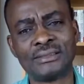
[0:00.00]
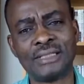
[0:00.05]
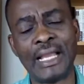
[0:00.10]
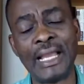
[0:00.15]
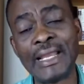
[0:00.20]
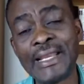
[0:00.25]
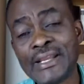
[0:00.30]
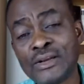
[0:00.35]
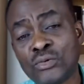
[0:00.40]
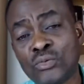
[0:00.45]

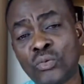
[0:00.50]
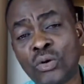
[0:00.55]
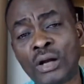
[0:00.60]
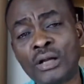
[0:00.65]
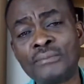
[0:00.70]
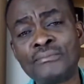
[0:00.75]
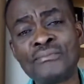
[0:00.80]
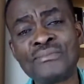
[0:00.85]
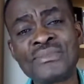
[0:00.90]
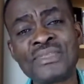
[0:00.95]

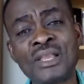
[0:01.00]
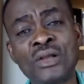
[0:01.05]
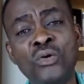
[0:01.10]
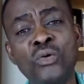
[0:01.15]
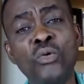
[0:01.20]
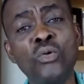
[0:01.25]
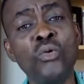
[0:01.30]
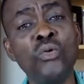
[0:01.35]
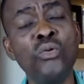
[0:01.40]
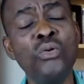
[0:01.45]
Anyone
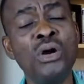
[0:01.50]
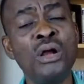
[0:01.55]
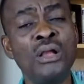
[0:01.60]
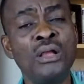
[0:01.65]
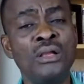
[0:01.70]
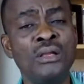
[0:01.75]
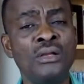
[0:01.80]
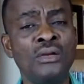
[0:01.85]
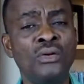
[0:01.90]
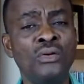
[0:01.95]
who
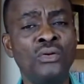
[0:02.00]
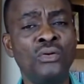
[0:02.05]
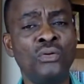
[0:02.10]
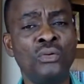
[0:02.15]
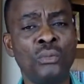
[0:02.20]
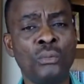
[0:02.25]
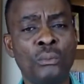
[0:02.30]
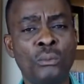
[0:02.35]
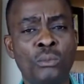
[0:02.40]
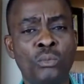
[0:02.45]

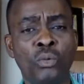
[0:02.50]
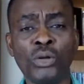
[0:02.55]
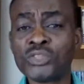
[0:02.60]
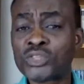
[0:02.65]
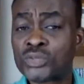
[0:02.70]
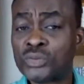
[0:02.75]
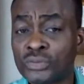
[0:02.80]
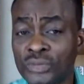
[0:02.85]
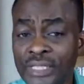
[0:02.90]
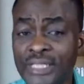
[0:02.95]

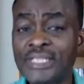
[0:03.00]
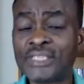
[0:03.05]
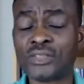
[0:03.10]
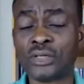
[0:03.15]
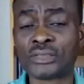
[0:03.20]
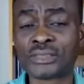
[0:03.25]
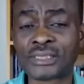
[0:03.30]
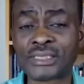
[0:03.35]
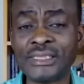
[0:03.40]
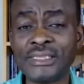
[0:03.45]
wants to really
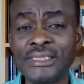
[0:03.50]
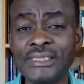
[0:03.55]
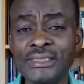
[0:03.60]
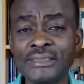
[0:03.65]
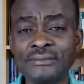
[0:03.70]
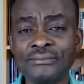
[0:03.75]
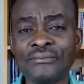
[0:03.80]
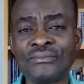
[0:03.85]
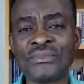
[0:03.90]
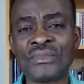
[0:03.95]
succeed
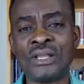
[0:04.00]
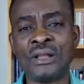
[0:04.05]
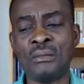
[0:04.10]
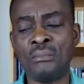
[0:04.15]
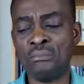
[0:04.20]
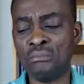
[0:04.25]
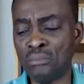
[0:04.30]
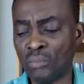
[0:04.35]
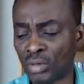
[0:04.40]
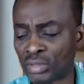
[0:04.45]

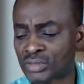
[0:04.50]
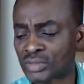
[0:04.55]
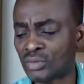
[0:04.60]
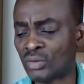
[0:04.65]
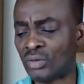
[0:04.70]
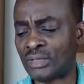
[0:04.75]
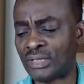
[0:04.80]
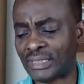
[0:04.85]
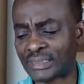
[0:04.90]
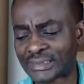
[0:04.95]
must
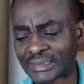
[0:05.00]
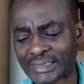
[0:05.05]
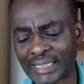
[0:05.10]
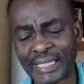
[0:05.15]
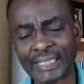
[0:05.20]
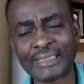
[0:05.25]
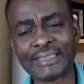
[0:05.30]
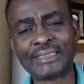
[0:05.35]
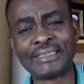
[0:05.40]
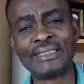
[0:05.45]

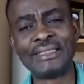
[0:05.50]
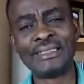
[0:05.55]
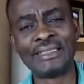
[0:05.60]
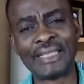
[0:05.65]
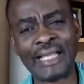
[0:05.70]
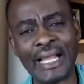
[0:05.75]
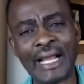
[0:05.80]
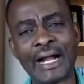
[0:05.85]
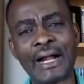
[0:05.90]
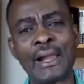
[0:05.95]
understand
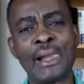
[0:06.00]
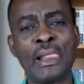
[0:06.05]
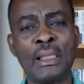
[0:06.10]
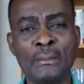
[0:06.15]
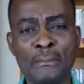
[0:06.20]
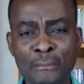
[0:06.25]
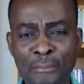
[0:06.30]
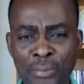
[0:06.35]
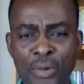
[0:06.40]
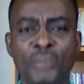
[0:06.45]
their
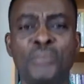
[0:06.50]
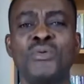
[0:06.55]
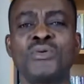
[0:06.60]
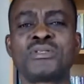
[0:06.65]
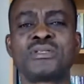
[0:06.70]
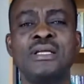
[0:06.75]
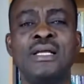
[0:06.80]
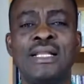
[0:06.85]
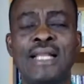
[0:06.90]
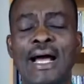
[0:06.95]

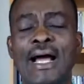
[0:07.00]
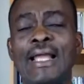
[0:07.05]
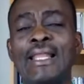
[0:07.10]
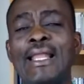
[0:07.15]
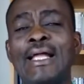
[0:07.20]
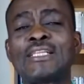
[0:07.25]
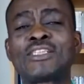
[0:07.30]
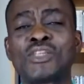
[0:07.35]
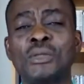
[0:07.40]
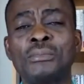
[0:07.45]
purpose. Now, I
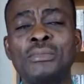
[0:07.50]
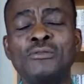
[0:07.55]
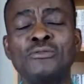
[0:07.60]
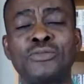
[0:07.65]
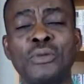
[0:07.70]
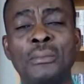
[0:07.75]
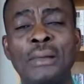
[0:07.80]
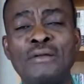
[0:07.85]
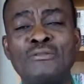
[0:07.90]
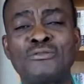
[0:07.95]
learned something
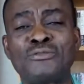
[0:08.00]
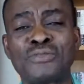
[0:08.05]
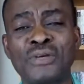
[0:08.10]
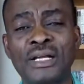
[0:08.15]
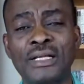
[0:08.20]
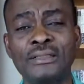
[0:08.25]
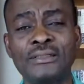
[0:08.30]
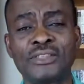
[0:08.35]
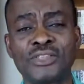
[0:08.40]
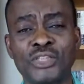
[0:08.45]
from my
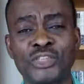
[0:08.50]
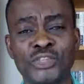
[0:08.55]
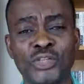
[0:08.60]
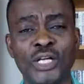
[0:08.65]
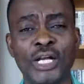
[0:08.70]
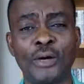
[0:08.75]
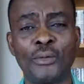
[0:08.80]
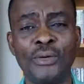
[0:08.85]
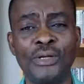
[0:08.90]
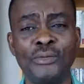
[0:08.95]
friend
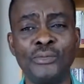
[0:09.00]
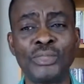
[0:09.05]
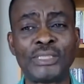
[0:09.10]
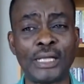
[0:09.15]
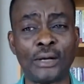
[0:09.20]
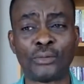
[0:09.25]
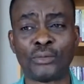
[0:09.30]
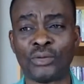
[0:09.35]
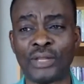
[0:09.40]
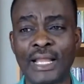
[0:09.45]
Sojoya Way, which
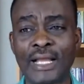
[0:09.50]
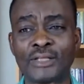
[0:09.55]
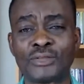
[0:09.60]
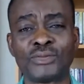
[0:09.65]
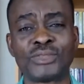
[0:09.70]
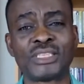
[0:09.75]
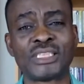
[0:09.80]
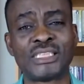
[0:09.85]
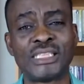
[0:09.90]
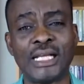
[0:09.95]
I would like to
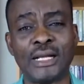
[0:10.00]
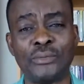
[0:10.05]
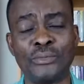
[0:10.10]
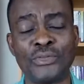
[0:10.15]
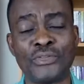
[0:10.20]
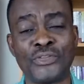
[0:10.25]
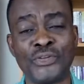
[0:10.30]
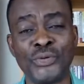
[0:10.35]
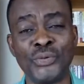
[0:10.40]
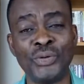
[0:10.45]
share
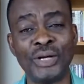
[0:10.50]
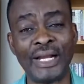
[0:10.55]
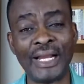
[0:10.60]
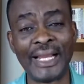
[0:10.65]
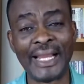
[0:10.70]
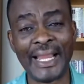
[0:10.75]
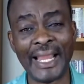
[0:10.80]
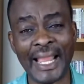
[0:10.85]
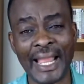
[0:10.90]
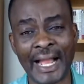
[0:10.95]
with you
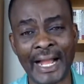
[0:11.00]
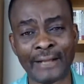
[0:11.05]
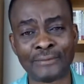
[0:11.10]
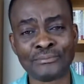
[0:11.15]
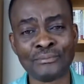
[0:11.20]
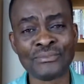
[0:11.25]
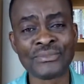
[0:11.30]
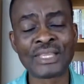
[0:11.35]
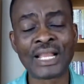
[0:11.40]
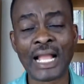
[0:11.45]
here
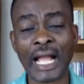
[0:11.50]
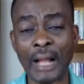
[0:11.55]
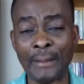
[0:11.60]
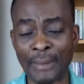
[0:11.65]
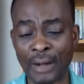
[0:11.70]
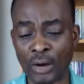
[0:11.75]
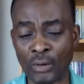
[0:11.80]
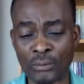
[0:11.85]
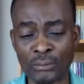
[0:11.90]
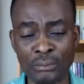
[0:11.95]

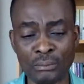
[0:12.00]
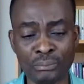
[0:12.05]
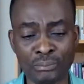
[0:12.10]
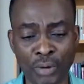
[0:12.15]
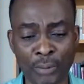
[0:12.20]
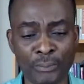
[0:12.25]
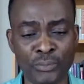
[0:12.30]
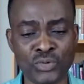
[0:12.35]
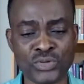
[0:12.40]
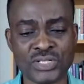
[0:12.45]
about
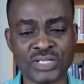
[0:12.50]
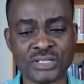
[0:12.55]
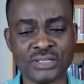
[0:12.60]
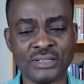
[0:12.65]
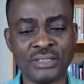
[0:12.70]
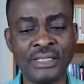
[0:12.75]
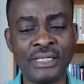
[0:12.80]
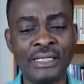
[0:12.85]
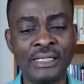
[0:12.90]
purpose.